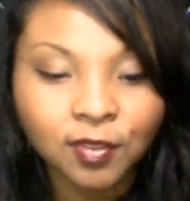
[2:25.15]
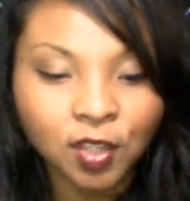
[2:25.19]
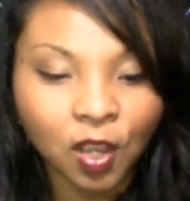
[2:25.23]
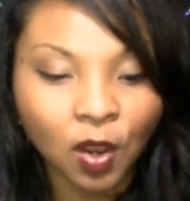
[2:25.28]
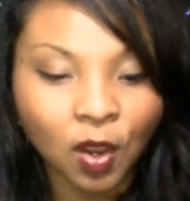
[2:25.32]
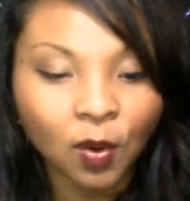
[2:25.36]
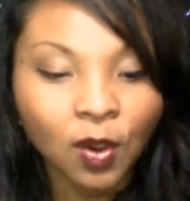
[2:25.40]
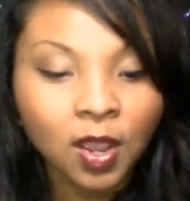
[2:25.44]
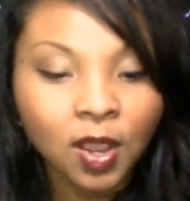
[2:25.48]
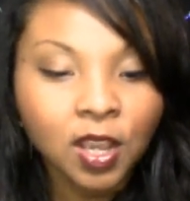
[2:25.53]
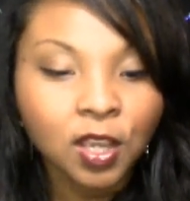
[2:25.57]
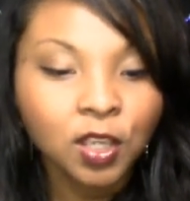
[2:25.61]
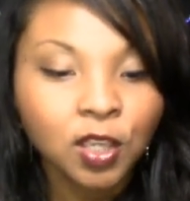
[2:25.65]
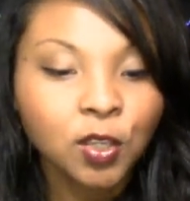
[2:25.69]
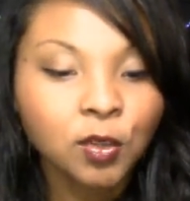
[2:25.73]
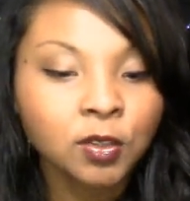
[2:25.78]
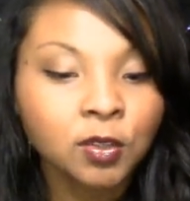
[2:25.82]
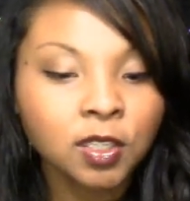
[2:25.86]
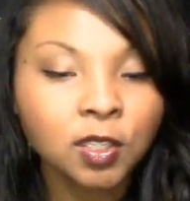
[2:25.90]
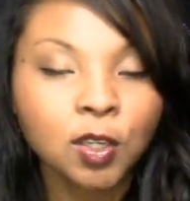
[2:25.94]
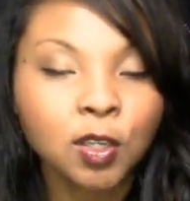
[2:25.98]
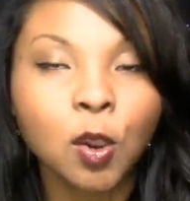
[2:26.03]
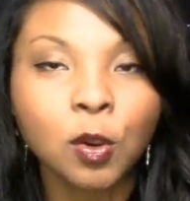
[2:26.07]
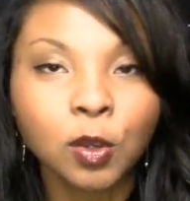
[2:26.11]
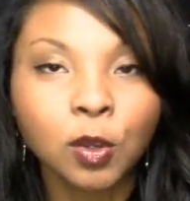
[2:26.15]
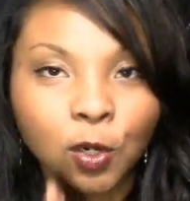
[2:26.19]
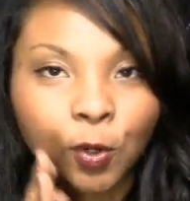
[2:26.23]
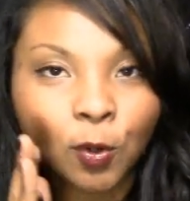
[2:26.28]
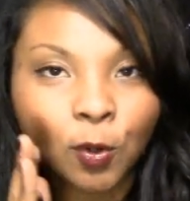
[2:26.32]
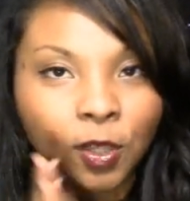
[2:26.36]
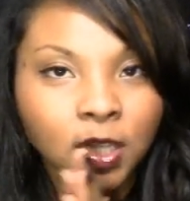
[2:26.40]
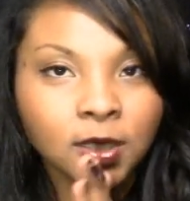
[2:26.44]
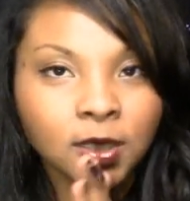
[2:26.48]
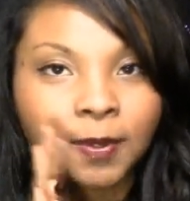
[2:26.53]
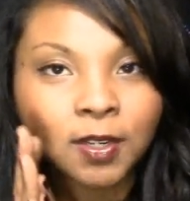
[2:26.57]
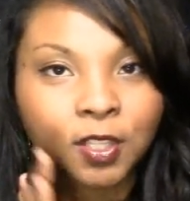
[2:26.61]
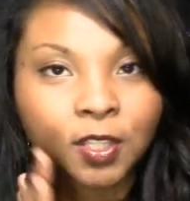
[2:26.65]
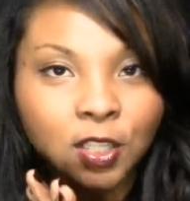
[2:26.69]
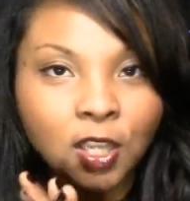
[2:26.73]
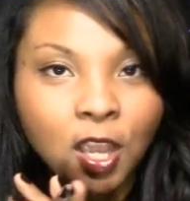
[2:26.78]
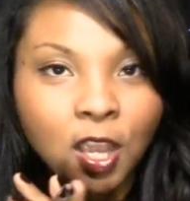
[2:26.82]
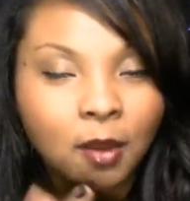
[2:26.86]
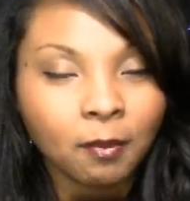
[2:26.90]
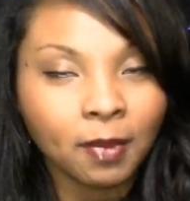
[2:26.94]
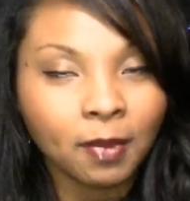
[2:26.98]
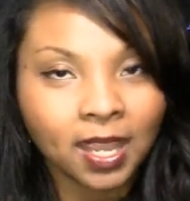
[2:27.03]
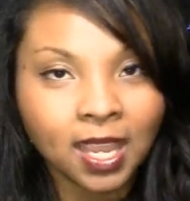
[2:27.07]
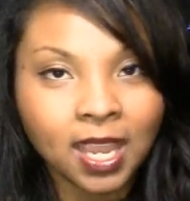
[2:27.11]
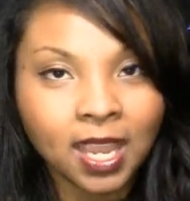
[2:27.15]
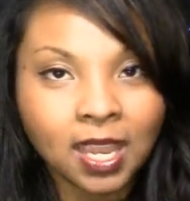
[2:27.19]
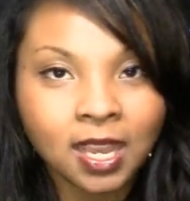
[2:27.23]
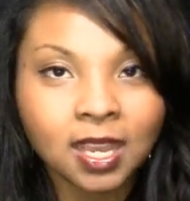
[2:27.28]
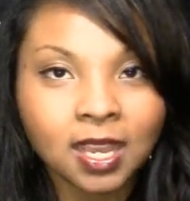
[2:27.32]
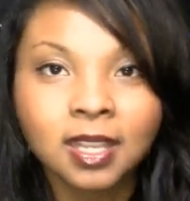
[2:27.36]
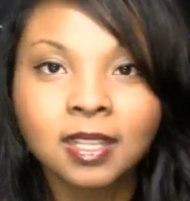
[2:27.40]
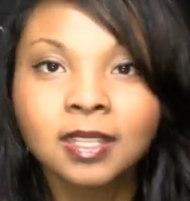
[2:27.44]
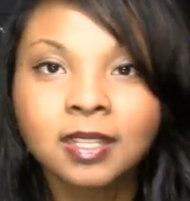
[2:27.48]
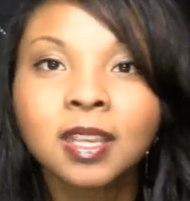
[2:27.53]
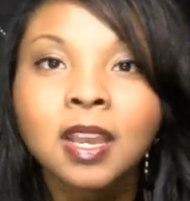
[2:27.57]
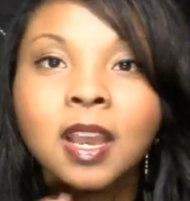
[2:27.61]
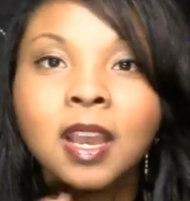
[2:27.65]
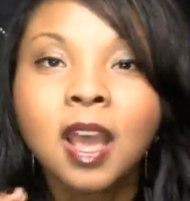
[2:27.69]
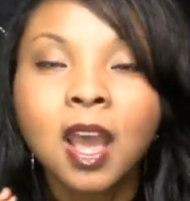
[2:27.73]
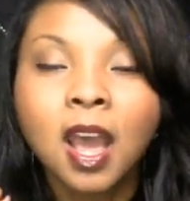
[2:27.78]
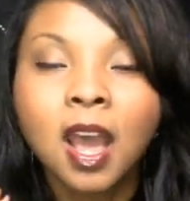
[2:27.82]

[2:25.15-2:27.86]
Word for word: So using coconut oil, especially on my hands,